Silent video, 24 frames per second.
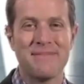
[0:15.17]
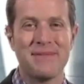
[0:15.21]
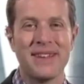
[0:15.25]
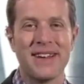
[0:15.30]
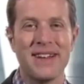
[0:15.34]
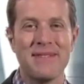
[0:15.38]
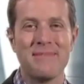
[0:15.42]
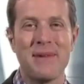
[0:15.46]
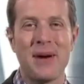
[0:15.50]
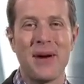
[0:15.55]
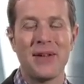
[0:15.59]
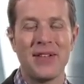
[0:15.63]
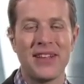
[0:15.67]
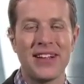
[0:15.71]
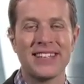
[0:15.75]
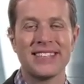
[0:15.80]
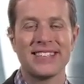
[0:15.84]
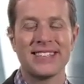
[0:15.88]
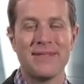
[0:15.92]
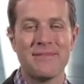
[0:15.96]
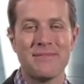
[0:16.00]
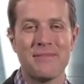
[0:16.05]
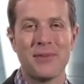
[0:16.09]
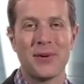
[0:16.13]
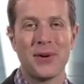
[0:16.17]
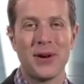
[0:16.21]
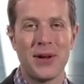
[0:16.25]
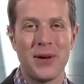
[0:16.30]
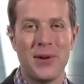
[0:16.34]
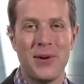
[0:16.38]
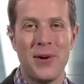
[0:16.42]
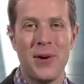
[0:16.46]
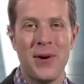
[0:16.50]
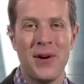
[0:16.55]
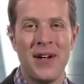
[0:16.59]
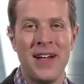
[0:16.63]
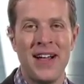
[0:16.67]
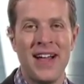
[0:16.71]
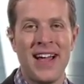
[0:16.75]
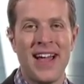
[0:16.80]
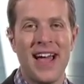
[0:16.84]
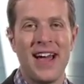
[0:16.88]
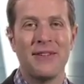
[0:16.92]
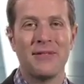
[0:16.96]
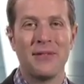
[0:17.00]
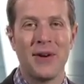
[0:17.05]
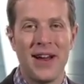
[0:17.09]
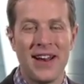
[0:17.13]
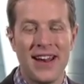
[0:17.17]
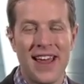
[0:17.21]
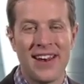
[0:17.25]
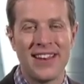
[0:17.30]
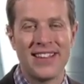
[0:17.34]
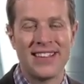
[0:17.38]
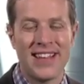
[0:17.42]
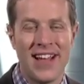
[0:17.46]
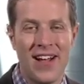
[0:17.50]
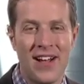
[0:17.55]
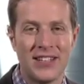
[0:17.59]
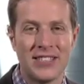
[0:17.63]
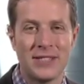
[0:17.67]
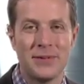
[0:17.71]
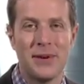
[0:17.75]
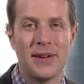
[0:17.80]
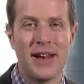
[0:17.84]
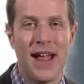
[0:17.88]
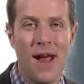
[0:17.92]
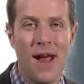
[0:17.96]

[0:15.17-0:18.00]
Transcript: but apparently it's something pretty cool. And right now to tell us about